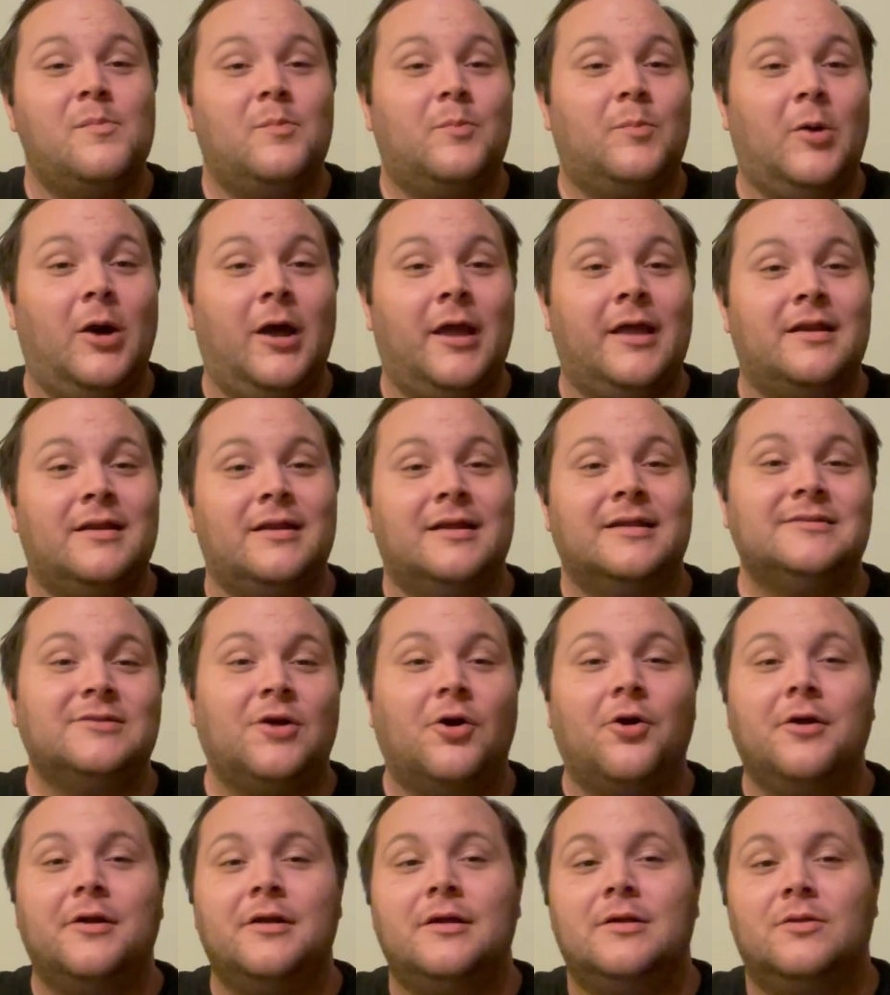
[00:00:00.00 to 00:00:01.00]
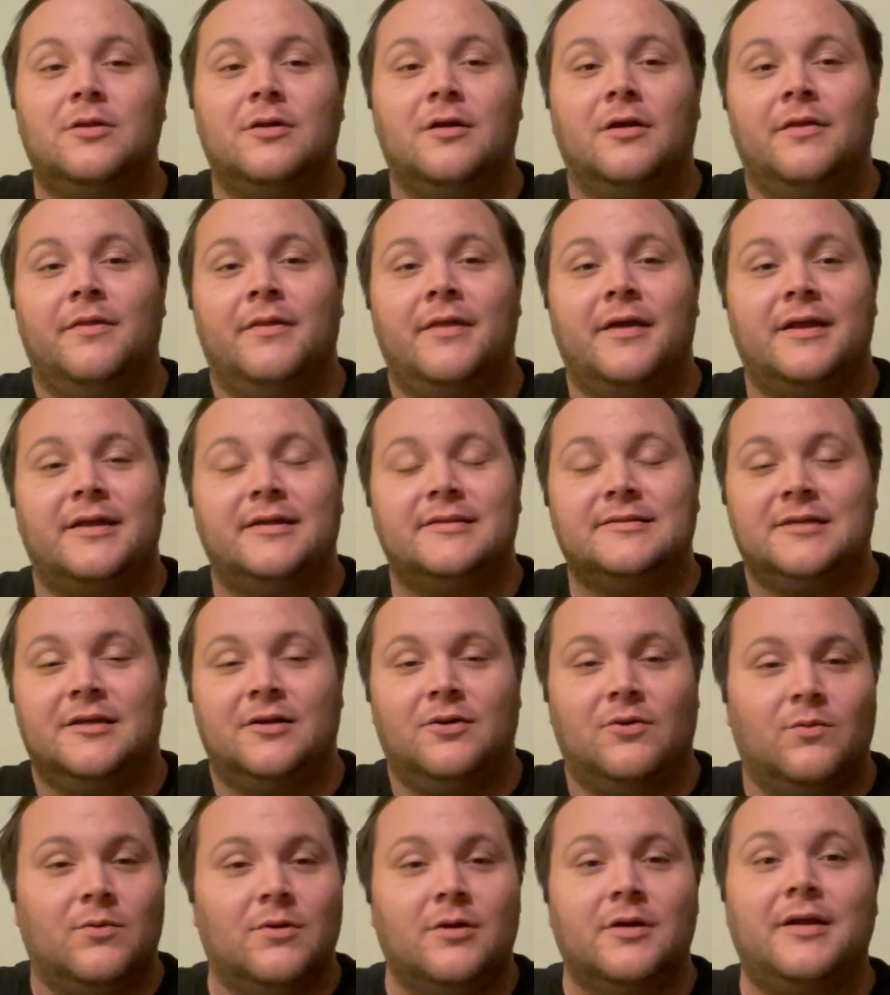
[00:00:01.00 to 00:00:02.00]
but it's already looking like it's going
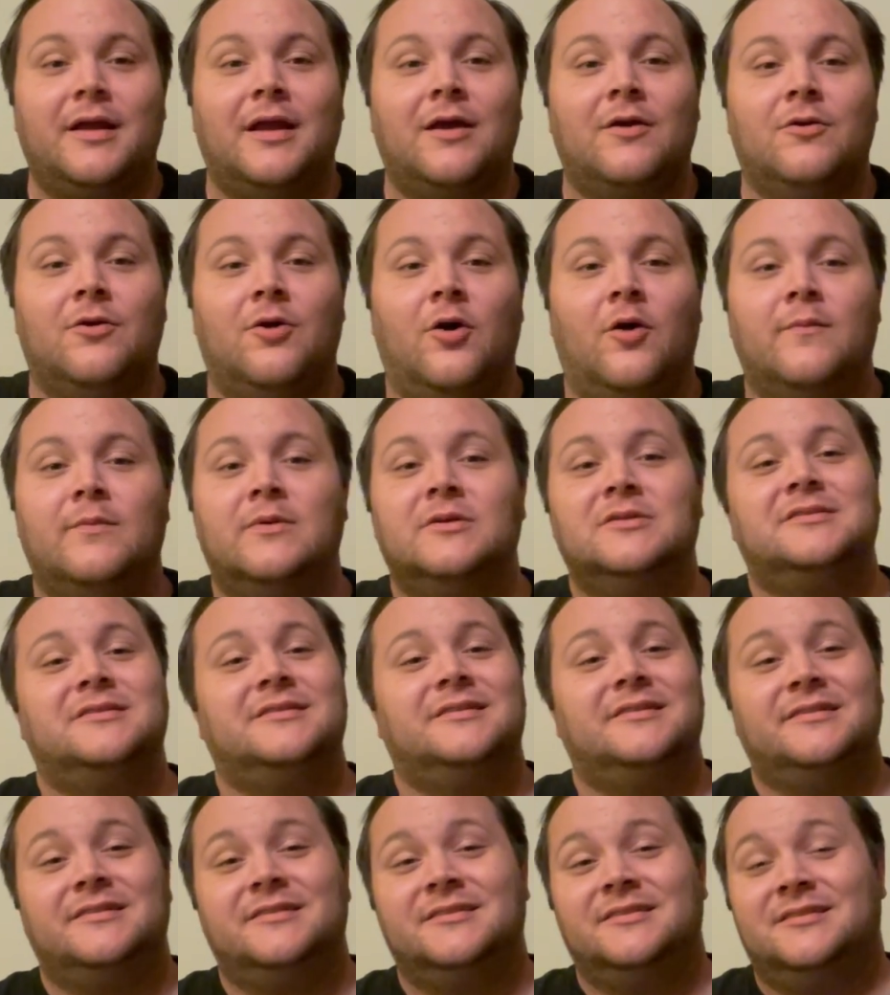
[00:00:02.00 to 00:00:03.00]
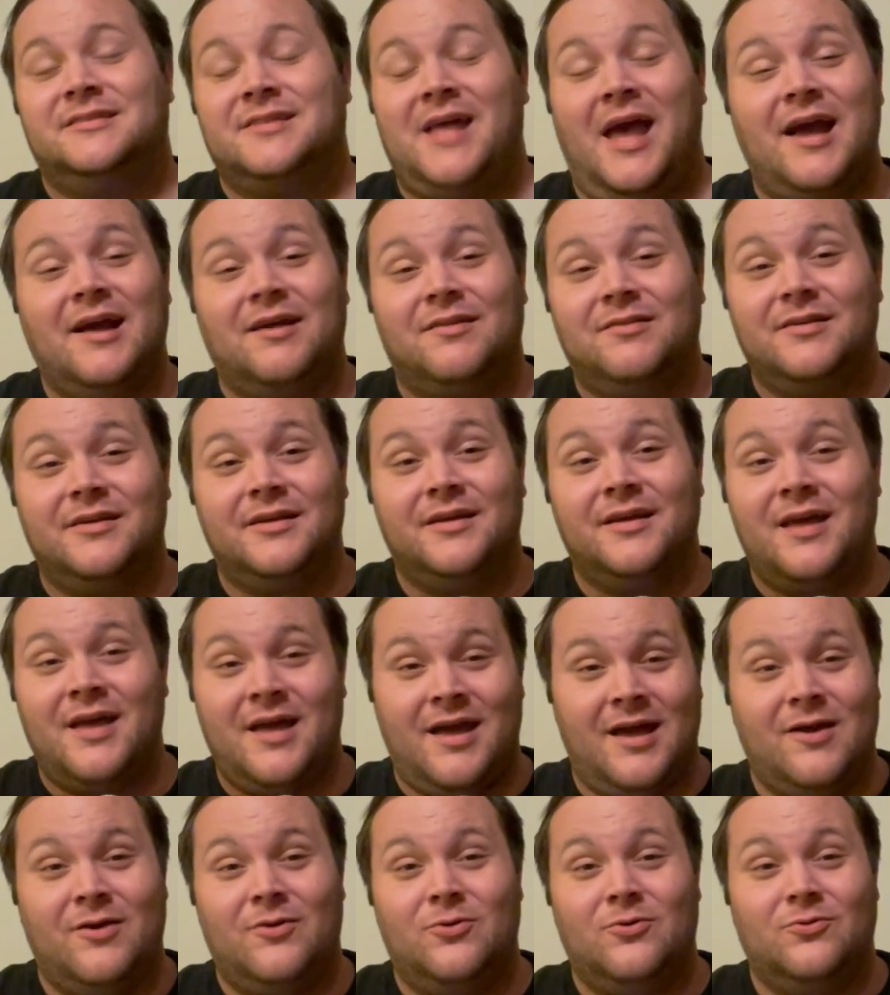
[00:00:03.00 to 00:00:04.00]
to work out almost exactly
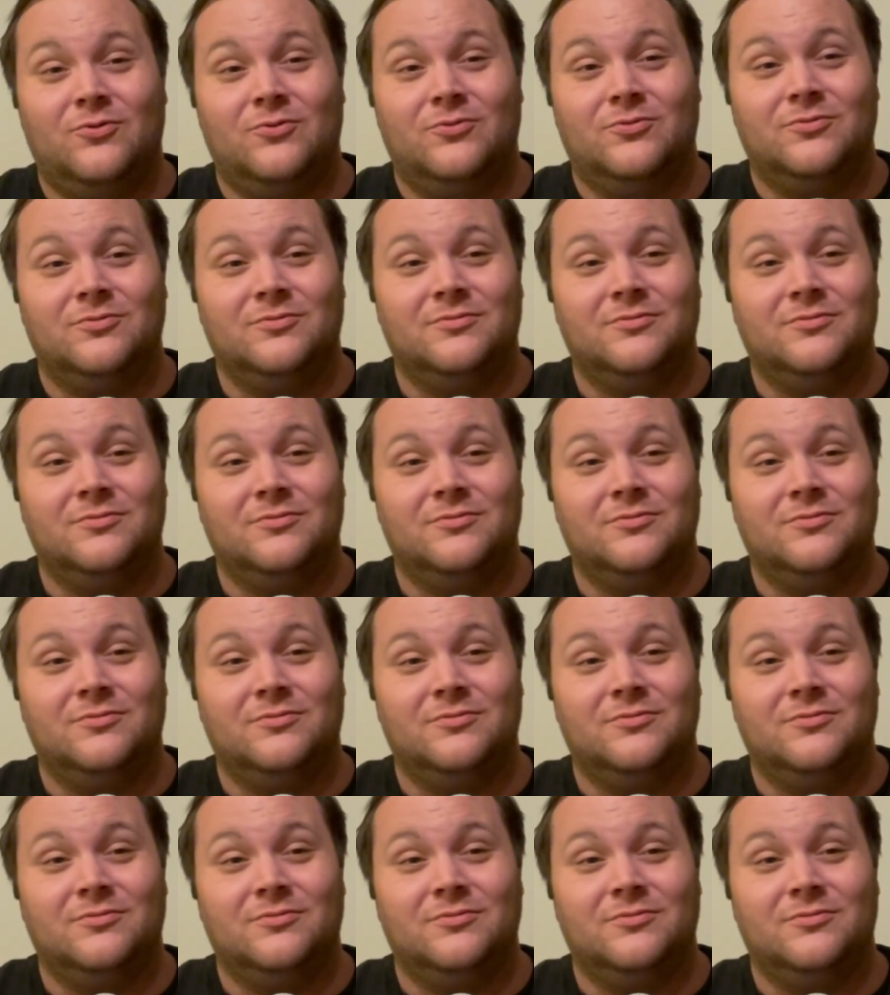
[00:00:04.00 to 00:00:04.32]
how